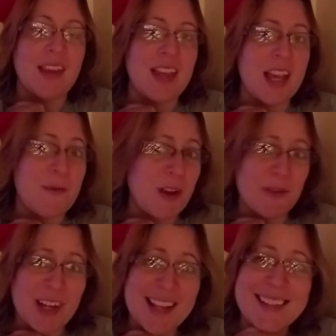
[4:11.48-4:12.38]
Have you
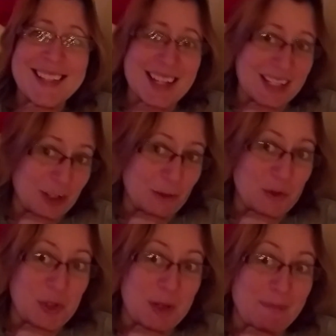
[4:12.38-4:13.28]
ever gotten sick on a
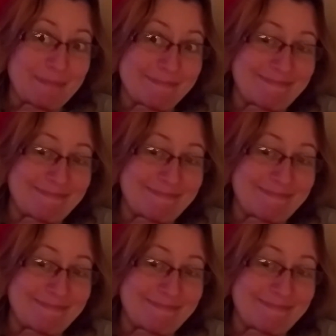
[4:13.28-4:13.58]
cruise ship?